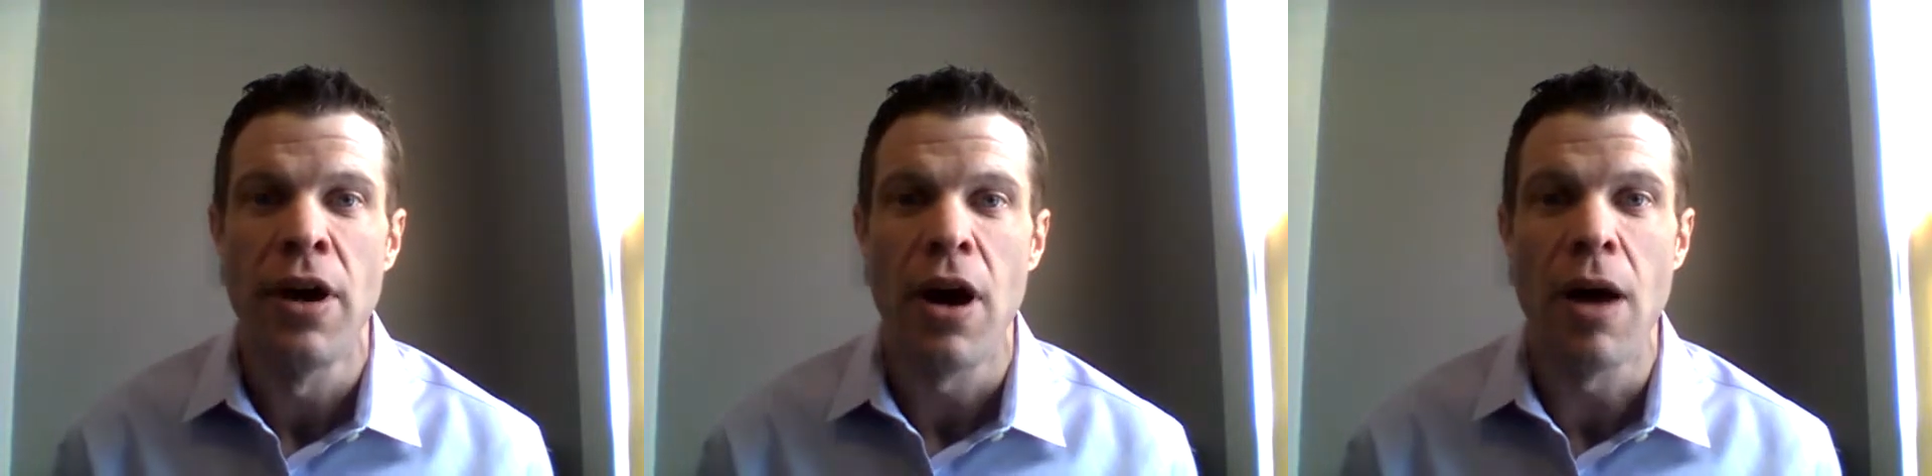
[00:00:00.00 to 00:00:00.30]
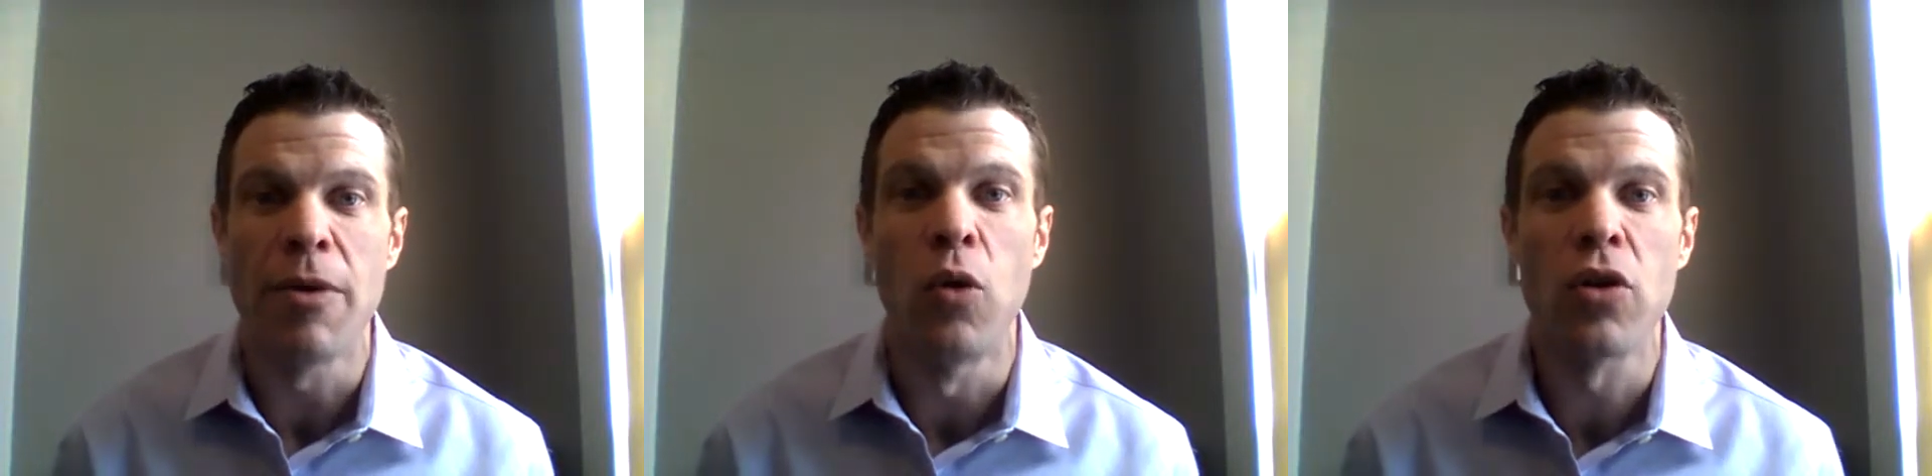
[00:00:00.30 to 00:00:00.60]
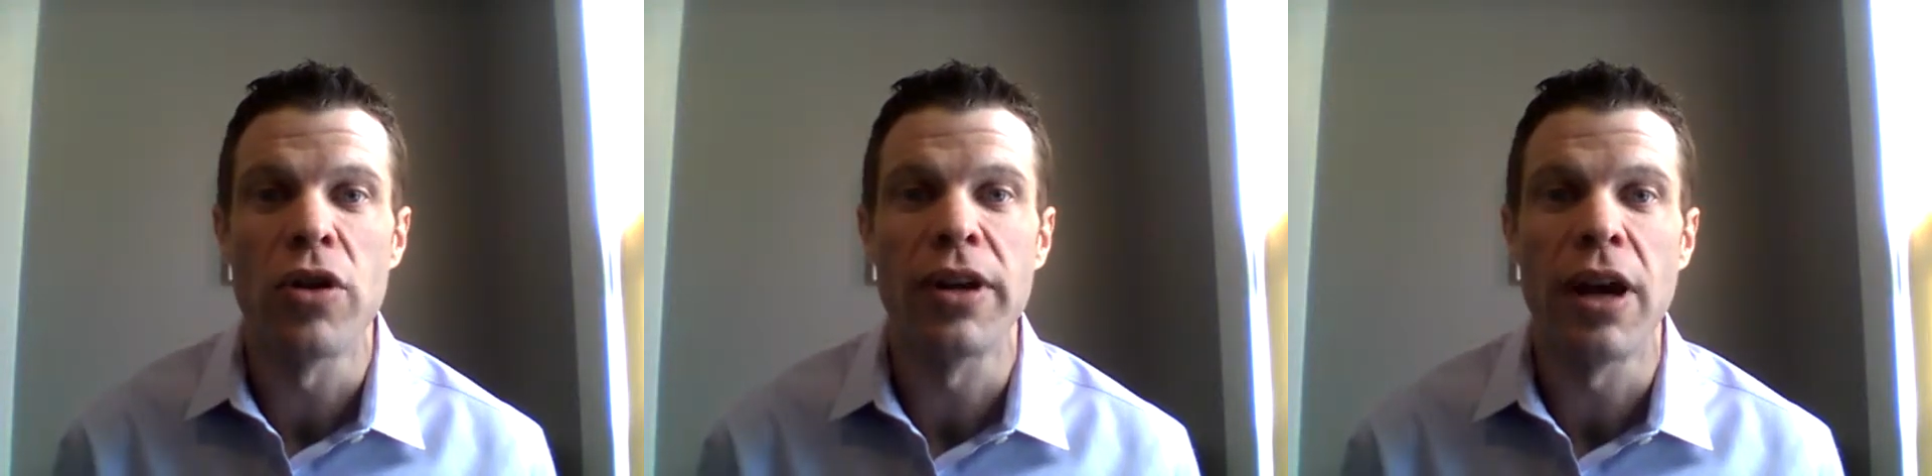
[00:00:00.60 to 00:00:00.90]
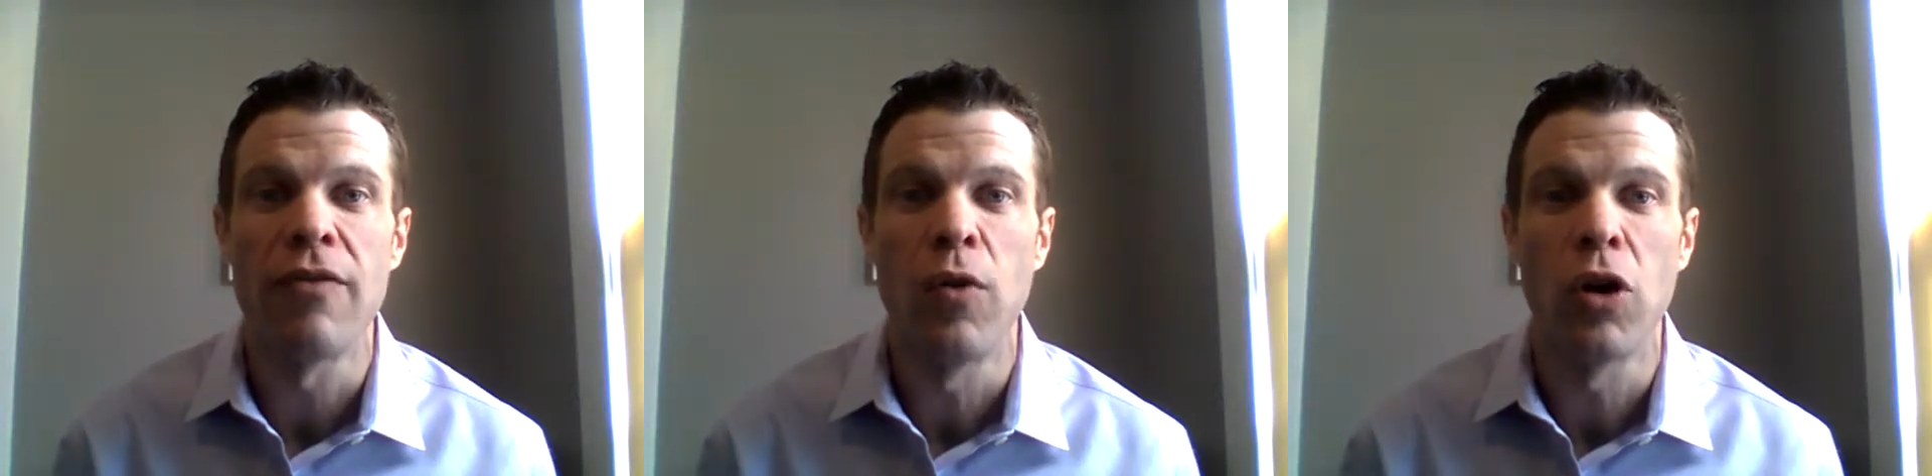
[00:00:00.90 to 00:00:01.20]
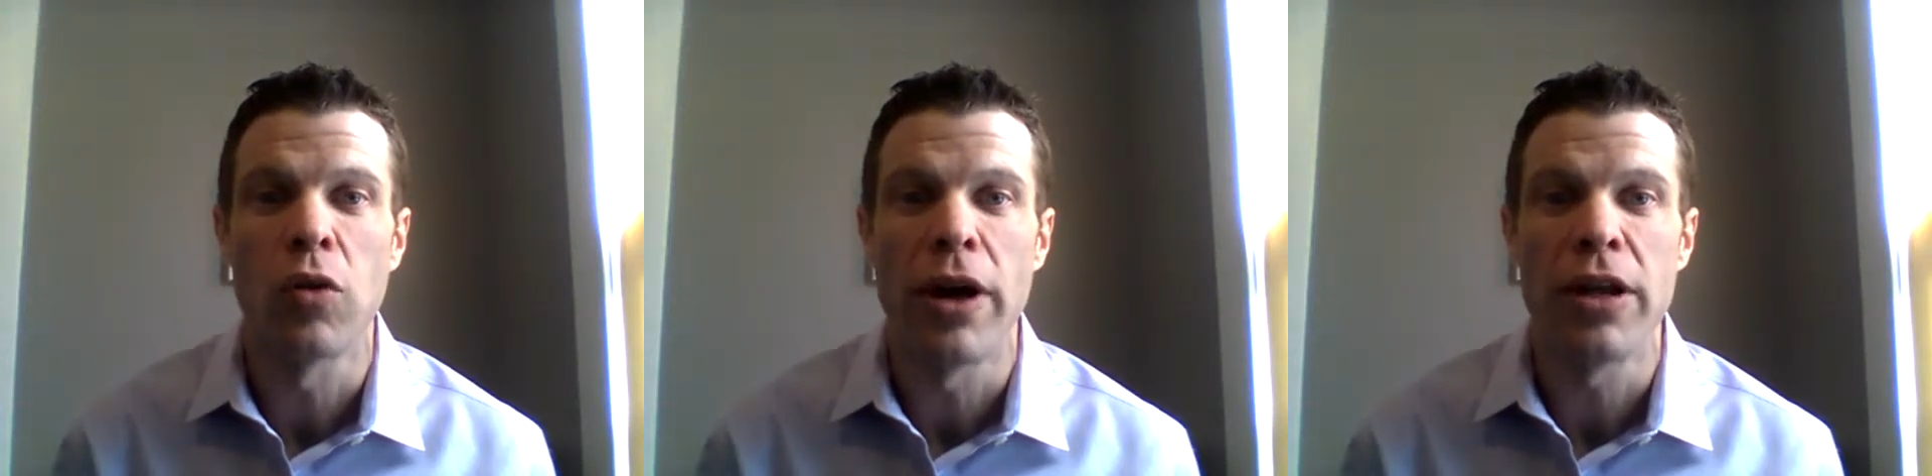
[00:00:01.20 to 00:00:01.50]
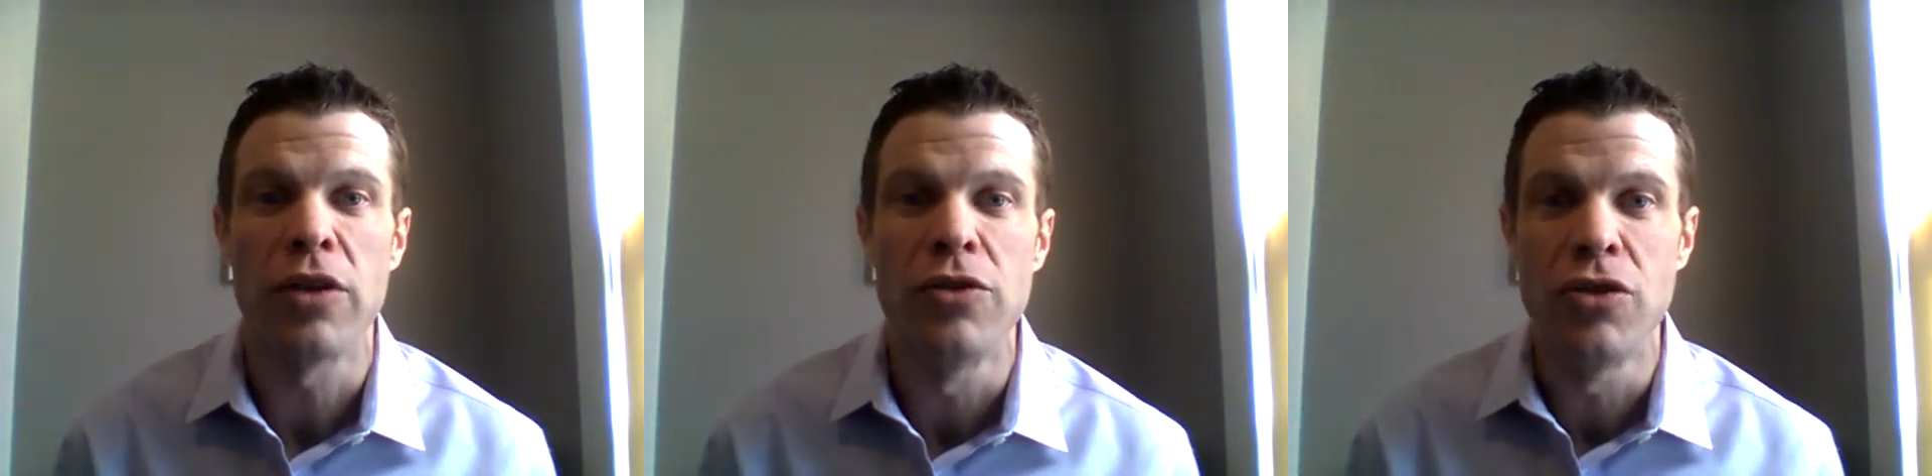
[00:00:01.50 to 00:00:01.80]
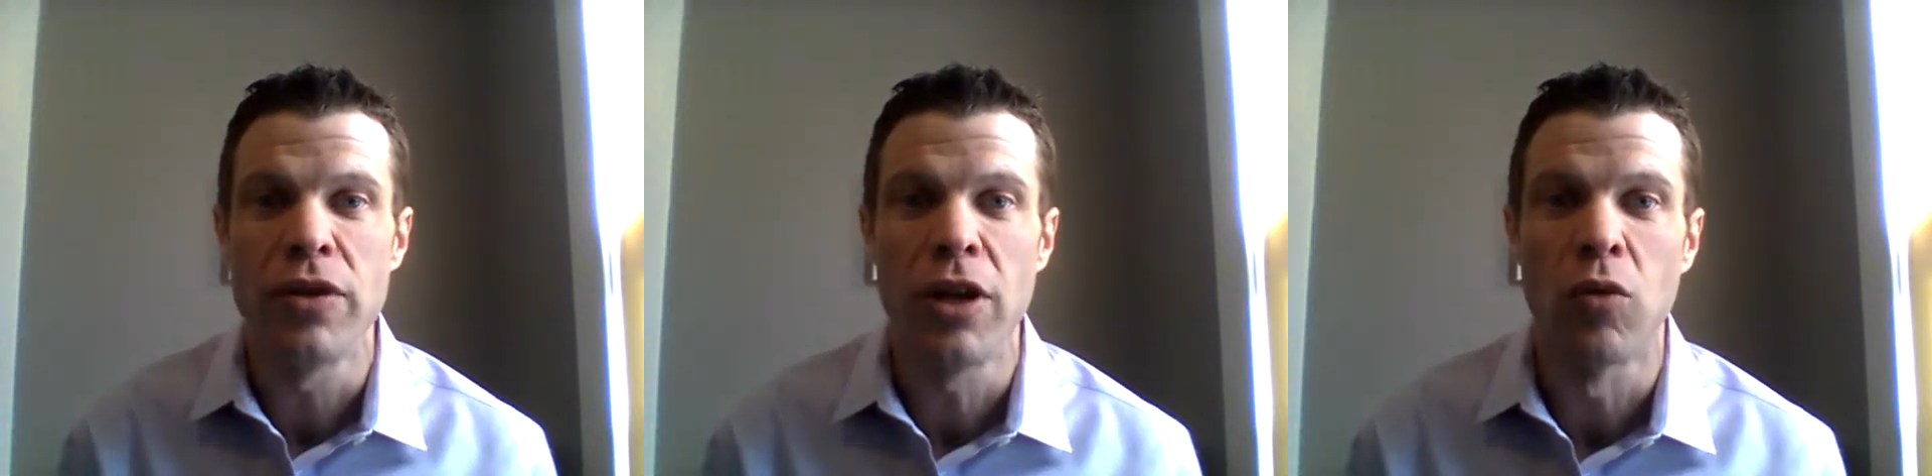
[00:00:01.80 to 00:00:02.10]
In order to get full credit, you do need